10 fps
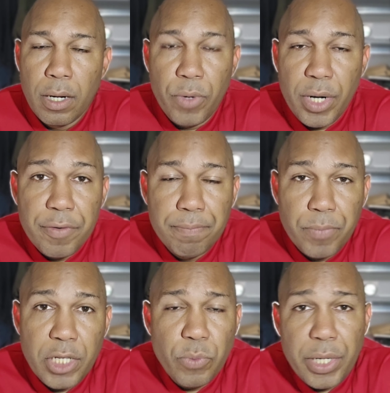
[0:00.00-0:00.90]
whatever.
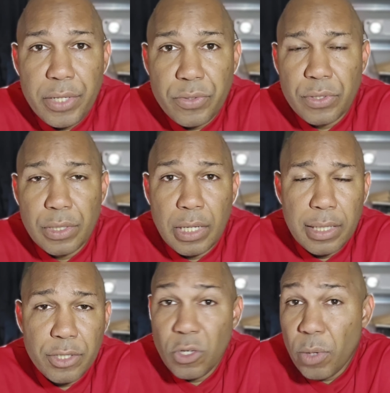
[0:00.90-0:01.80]
It is what it is.
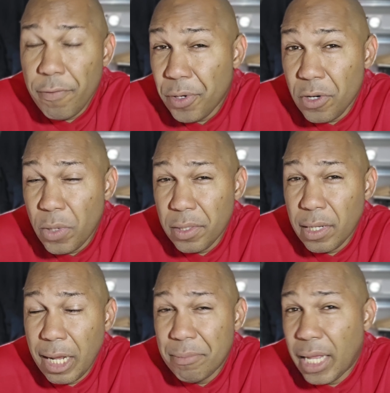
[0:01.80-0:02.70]
Uh, there's no way for you to know
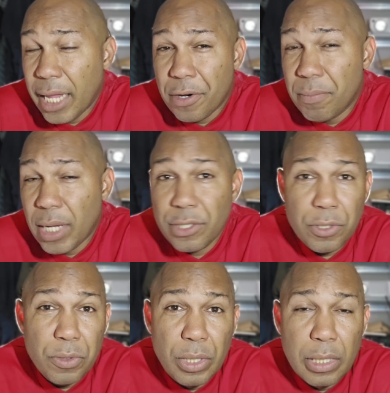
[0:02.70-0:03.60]
whether I'm lying or I'm not.
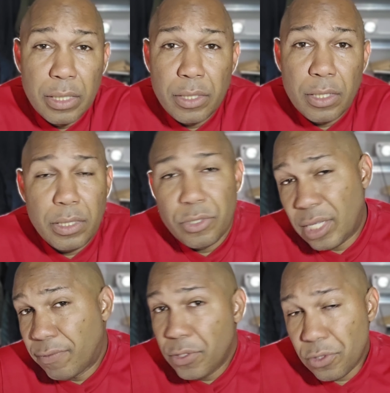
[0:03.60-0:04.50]
So you
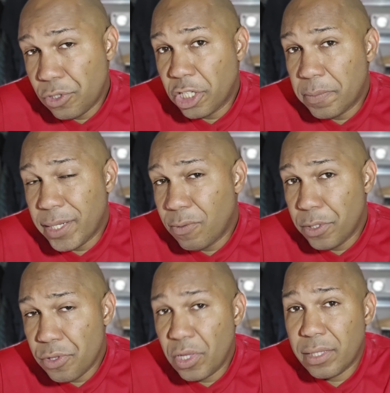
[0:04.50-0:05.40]
just have to use your judgment and
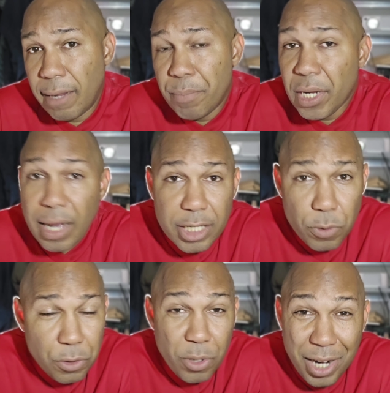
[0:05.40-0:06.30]
whether you think that I'm being honest
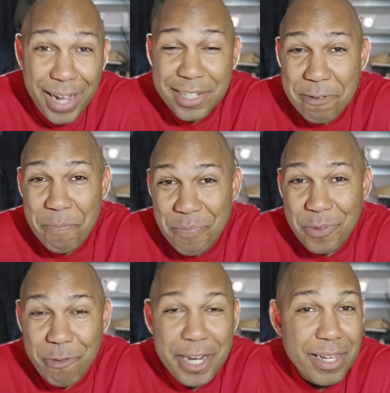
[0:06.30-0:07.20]
with you or not,
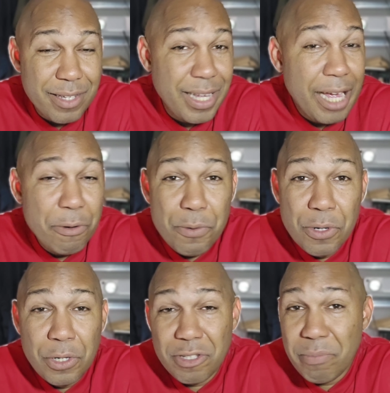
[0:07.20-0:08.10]
right? As a guy who
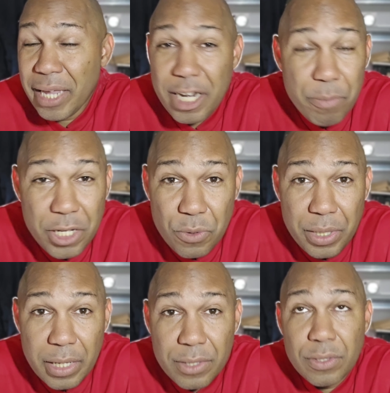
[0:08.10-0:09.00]
doesn't make any money
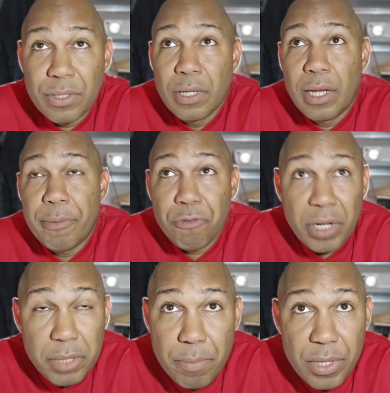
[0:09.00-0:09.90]
doing this, I'm
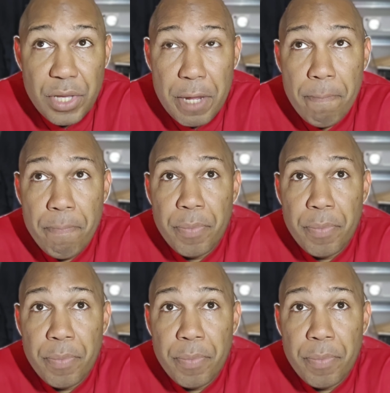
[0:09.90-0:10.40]
incredibly busy.